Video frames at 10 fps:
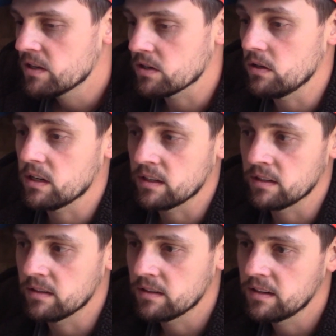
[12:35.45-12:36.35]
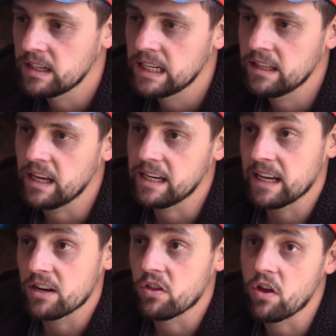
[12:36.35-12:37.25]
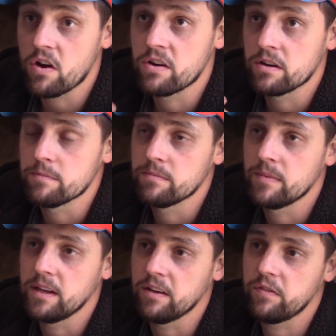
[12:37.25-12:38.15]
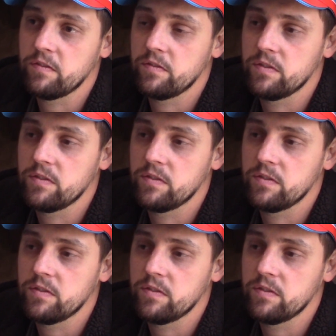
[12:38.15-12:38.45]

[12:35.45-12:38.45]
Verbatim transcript: so you can like get an alarm if